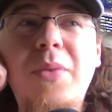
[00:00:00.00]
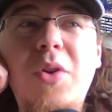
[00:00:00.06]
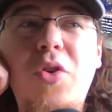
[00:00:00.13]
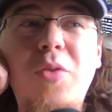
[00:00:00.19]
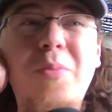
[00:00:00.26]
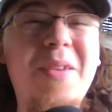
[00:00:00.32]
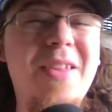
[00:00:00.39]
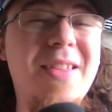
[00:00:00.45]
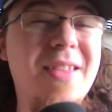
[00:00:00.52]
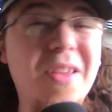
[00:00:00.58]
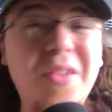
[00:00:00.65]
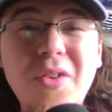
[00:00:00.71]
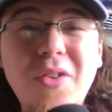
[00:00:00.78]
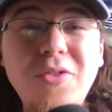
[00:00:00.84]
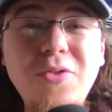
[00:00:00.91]
Could be
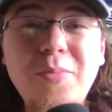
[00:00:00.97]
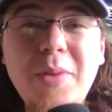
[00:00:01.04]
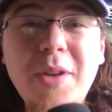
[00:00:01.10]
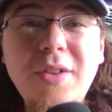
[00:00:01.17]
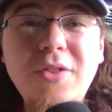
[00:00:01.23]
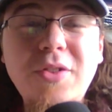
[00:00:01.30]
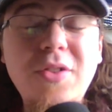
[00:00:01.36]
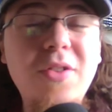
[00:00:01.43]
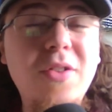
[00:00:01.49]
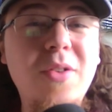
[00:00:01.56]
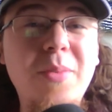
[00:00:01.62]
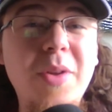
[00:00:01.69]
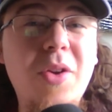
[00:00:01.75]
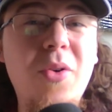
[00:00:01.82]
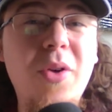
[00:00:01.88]
600 pages,
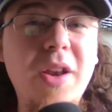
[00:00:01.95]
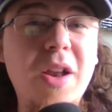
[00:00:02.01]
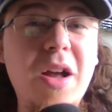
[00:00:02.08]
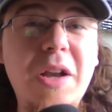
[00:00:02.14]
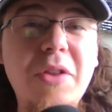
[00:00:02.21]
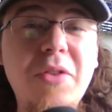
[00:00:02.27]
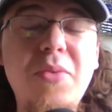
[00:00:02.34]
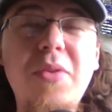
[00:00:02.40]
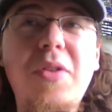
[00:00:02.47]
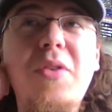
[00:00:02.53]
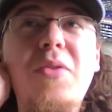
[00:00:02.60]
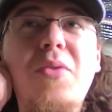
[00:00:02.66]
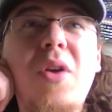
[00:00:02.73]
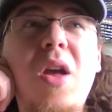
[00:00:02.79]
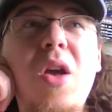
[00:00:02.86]
to be quite honest with
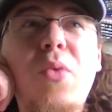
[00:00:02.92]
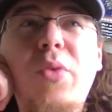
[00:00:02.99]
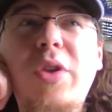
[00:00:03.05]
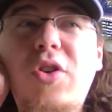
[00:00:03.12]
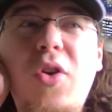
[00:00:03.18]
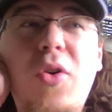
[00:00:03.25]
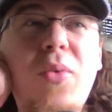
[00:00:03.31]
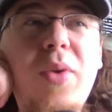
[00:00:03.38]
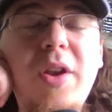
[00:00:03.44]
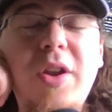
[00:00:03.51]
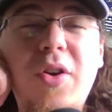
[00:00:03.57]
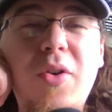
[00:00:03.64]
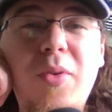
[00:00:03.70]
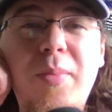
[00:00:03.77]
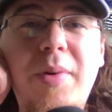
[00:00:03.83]
you. We don't want to
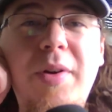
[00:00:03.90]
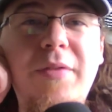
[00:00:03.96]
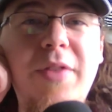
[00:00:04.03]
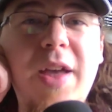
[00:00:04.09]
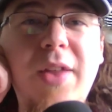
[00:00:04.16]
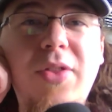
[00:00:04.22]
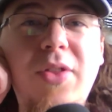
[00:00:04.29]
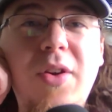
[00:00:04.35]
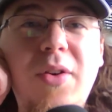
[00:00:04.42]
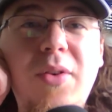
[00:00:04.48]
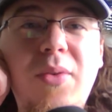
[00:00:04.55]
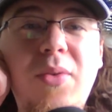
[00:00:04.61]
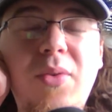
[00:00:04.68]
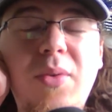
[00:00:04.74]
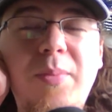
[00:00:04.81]
go above that,
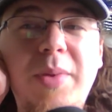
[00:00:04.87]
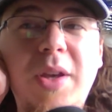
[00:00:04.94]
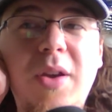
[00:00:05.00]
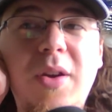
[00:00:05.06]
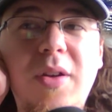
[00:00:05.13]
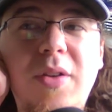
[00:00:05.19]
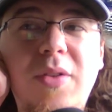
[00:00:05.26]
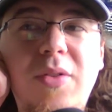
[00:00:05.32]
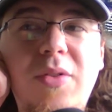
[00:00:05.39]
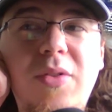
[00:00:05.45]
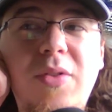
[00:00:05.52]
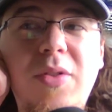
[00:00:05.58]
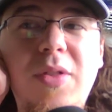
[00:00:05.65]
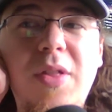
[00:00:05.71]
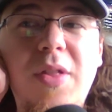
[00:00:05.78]
though,
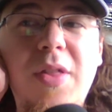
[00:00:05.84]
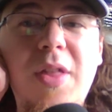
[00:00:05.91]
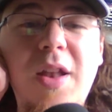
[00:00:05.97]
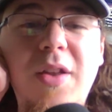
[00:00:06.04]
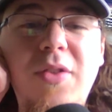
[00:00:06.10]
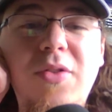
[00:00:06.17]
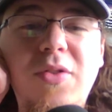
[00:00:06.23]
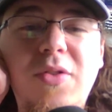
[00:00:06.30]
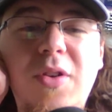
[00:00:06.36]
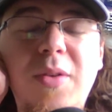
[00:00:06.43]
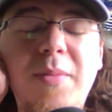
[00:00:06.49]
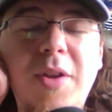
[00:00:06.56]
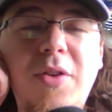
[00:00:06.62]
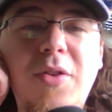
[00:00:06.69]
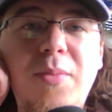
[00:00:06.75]
because then it's just going
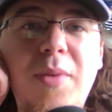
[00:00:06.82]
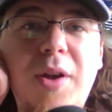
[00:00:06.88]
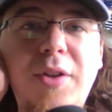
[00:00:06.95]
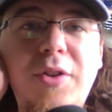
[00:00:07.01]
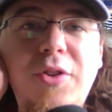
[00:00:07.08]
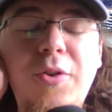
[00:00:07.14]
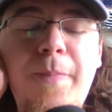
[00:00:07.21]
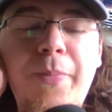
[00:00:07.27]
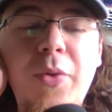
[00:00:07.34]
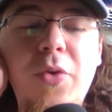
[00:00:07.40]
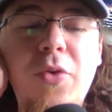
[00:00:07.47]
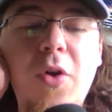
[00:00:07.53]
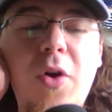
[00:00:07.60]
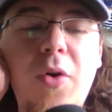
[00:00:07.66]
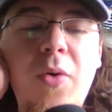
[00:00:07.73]
to be too much.
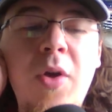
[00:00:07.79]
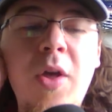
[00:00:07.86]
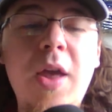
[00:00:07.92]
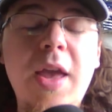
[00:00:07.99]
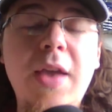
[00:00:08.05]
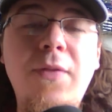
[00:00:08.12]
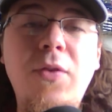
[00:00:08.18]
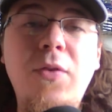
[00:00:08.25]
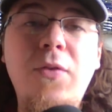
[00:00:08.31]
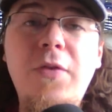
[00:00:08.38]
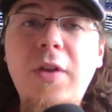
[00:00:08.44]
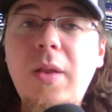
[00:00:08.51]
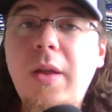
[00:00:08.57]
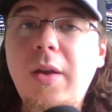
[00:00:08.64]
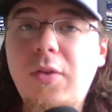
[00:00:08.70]
So if you
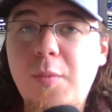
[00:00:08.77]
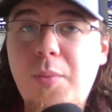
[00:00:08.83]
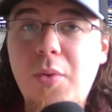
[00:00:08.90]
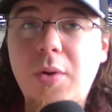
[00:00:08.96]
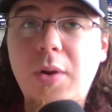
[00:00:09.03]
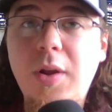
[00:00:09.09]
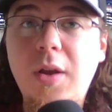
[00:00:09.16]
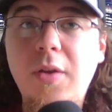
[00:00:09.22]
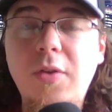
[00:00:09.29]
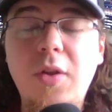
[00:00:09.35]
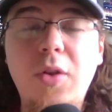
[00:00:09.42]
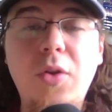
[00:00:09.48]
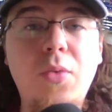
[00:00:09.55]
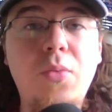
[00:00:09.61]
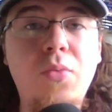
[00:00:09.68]
feel like supporting us
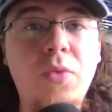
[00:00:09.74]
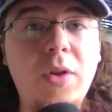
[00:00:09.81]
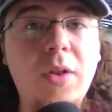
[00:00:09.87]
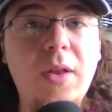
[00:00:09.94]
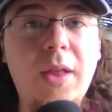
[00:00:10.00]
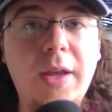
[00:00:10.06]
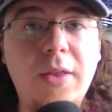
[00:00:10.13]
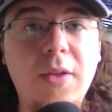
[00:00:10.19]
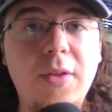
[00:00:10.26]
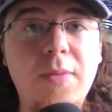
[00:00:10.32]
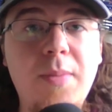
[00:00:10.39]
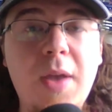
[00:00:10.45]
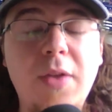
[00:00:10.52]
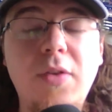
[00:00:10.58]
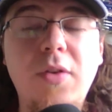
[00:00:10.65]
and you really like this
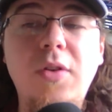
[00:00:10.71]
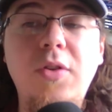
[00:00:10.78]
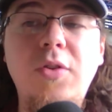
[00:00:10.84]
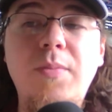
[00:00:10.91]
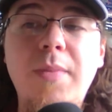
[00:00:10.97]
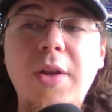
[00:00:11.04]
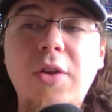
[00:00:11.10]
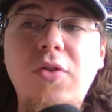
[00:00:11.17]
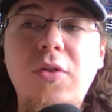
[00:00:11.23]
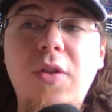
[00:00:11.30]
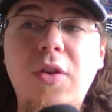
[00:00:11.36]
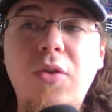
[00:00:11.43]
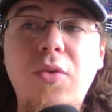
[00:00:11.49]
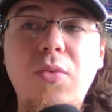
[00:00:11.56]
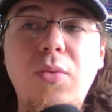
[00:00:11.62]
message, make sure
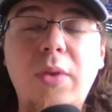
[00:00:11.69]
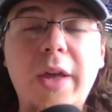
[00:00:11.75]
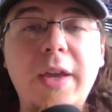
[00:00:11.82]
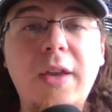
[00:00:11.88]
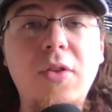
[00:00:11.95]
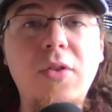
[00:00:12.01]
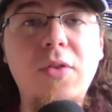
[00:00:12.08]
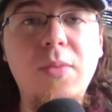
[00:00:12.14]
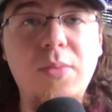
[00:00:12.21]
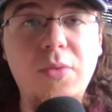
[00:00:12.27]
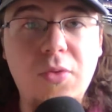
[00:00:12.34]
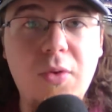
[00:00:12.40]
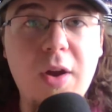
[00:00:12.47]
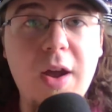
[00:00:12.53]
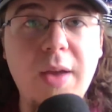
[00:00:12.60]
that you like and
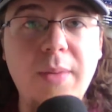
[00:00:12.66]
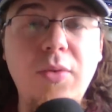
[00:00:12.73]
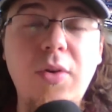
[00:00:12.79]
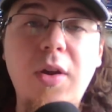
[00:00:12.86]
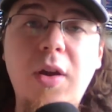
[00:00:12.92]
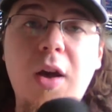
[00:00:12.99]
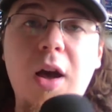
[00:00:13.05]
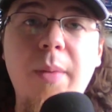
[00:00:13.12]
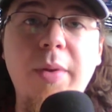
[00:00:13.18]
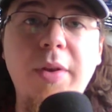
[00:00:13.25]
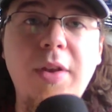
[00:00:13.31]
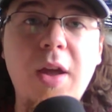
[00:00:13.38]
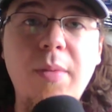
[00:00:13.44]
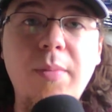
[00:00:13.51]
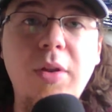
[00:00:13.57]
subscribe. You can comment
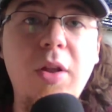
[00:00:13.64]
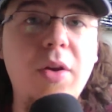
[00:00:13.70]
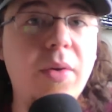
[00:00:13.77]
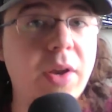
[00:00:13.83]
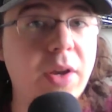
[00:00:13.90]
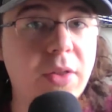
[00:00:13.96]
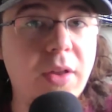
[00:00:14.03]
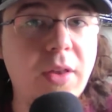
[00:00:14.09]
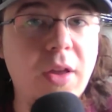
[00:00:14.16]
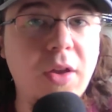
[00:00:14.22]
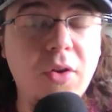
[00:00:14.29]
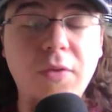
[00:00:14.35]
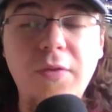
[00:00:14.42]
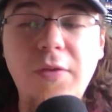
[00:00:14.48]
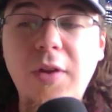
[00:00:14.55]
down below anything that
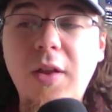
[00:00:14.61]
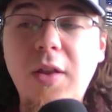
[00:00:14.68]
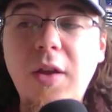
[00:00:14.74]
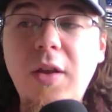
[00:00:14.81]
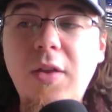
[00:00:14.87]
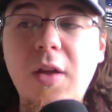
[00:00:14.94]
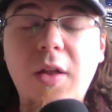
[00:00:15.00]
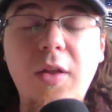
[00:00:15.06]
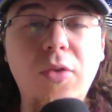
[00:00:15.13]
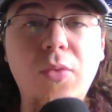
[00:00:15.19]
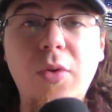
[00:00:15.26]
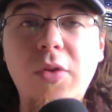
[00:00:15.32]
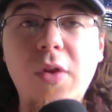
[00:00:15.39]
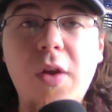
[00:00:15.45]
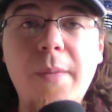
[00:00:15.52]
you're feeling. Tell us
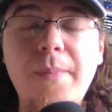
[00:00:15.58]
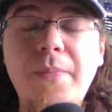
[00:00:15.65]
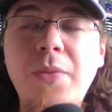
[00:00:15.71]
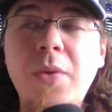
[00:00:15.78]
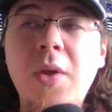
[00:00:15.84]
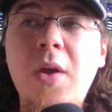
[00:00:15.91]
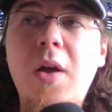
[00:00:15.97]
what's up.